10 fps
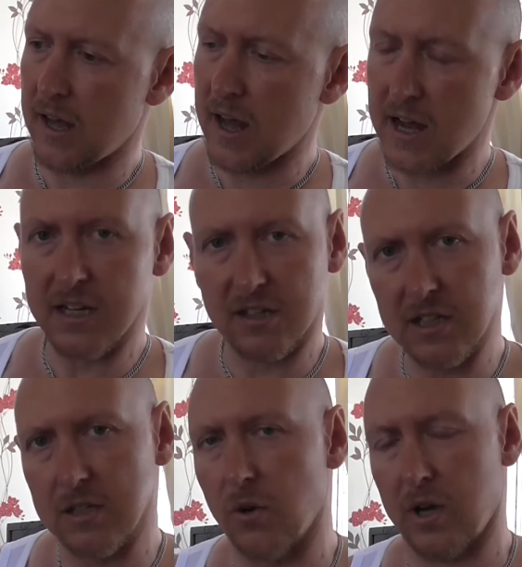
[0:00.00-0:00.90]
and it
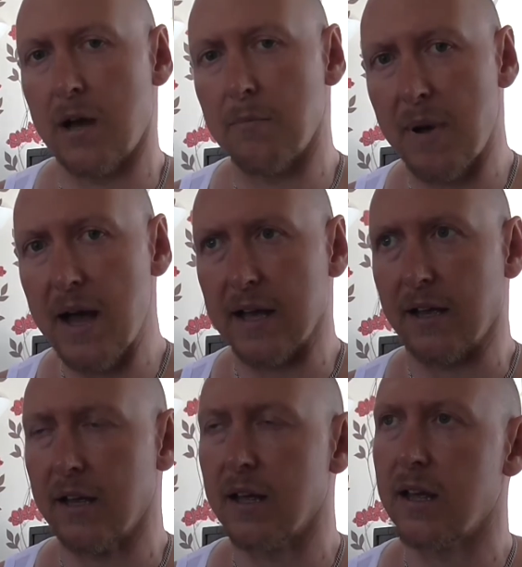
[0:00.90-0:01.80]
did not come
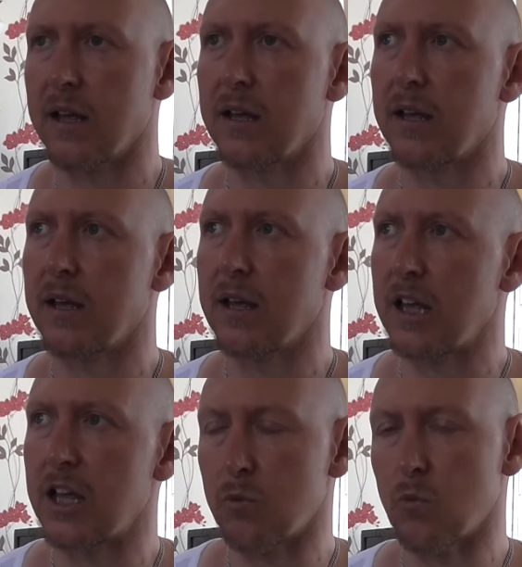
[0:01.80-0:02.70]
back.
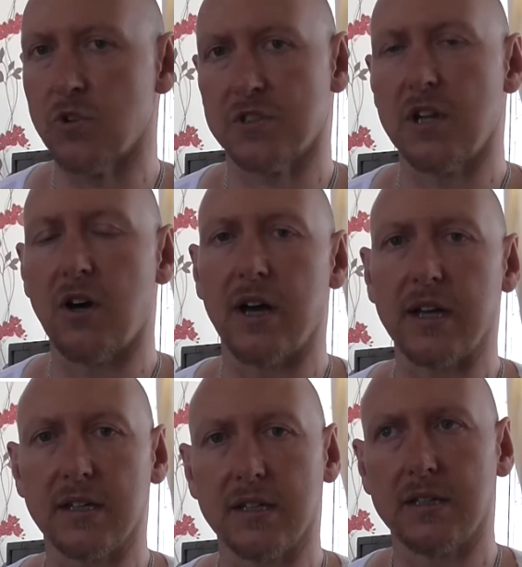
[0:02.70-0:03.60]
It was like
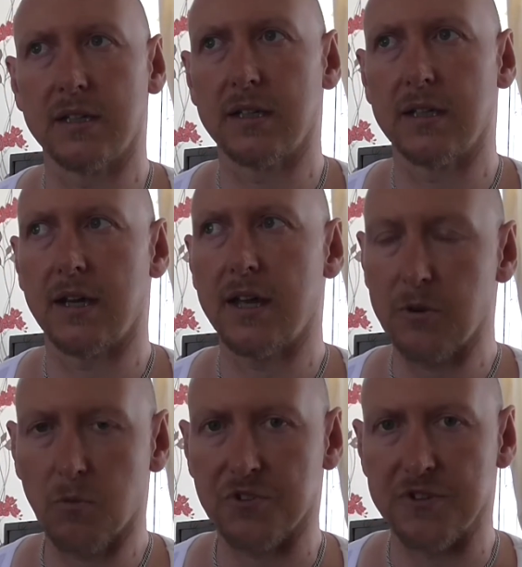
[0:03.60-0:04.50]
it
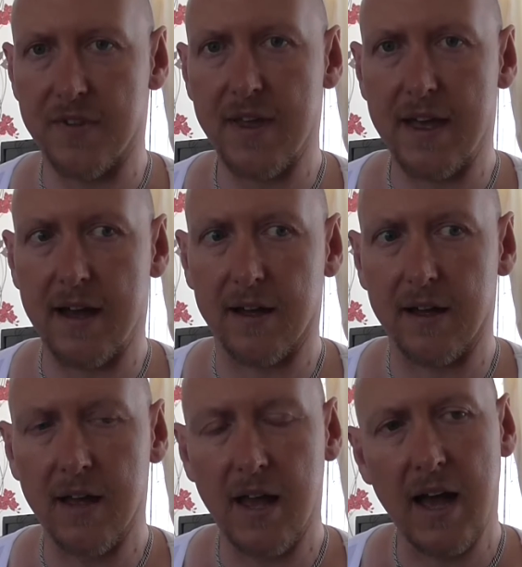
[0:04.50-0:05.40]
wasn't there.
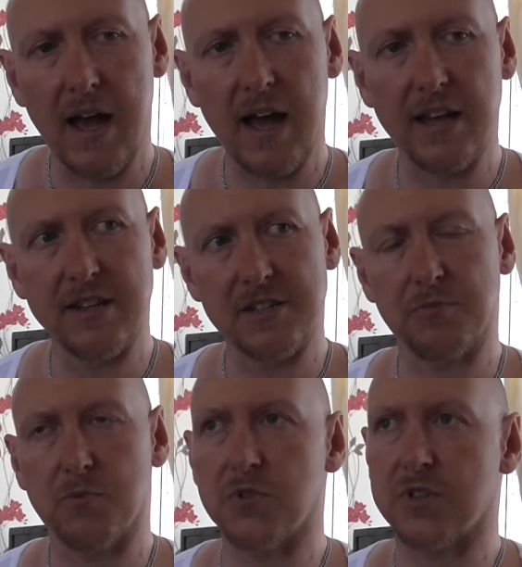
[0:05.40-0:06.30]
And
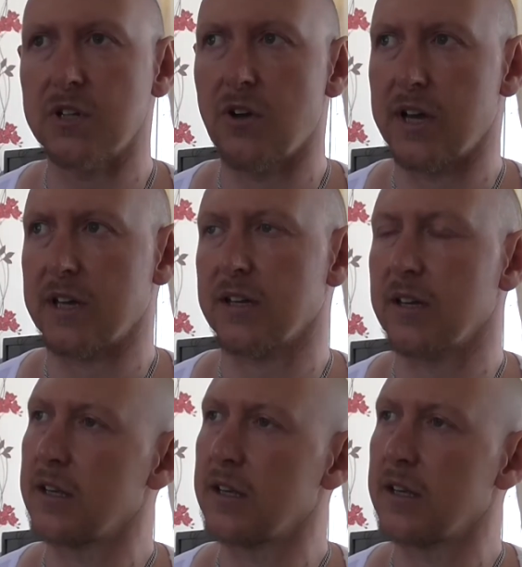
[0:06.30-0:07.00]
this was like,